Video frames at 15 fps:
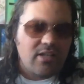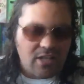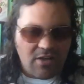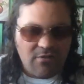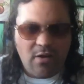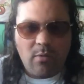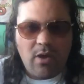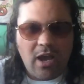
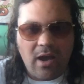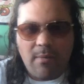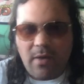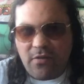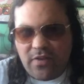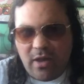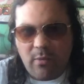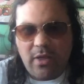if
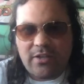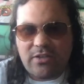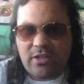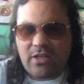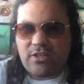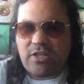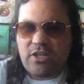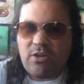I think I would like to
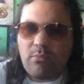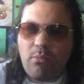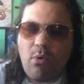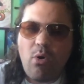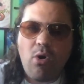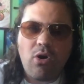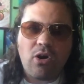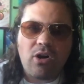continue
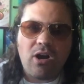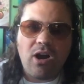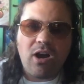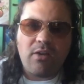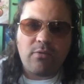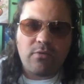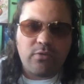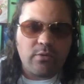more
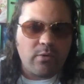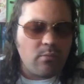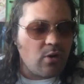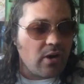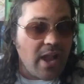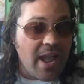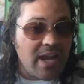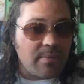on reviewing
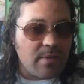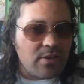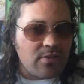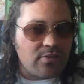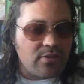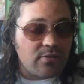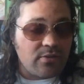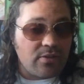more anime
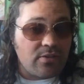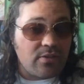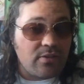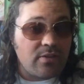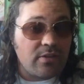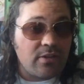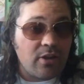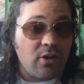
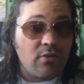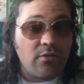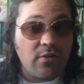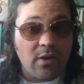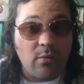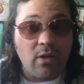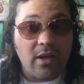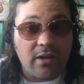series, you know,
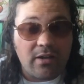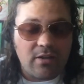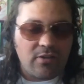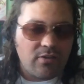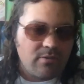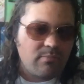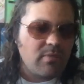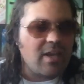
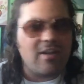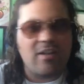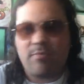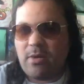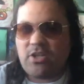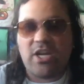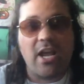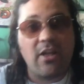because, hey, it's
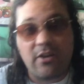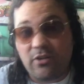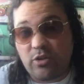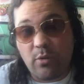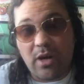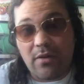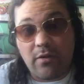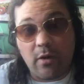my channel, I can do
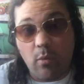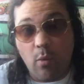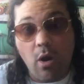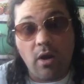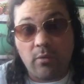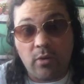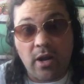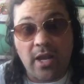whatever I
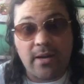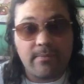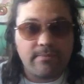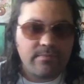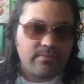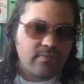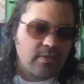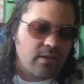want, right?
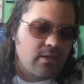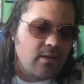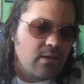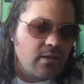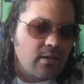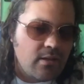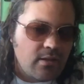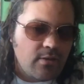
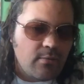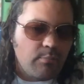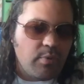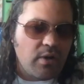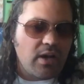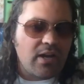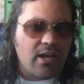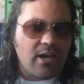
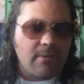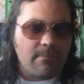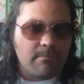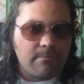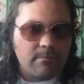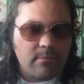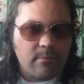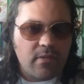But,
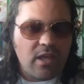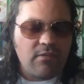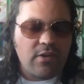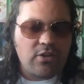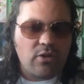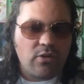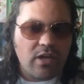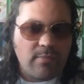
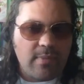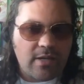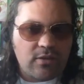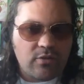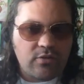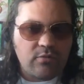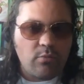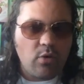eventually I'll get back to
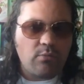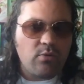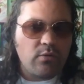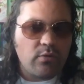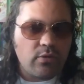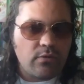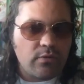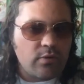do more
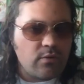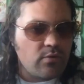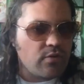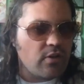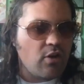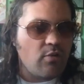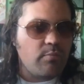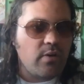movie reviews,
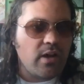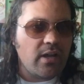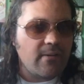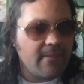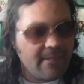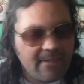though, but